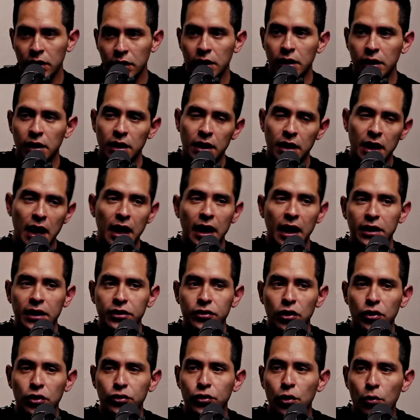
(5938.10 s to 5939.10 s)
and I saw
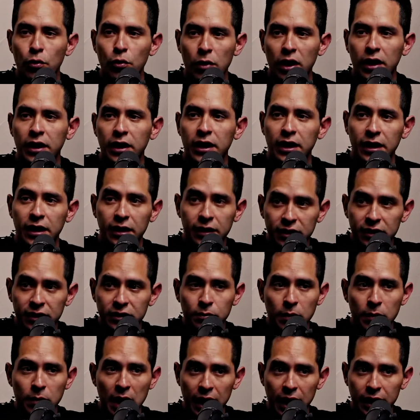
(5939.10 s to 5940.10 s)
someone in his back,